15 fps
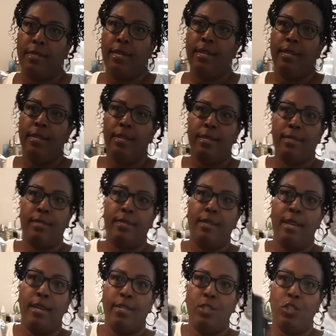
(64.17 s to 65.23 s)
it is
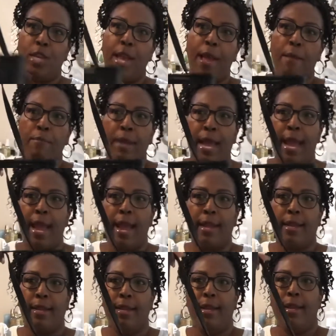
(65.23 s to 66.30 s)
jam-packed
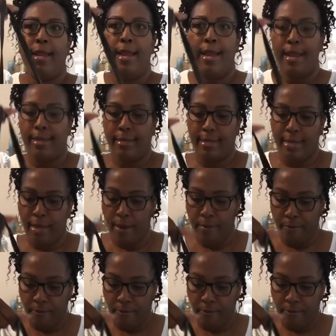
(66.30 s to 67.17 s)
and some.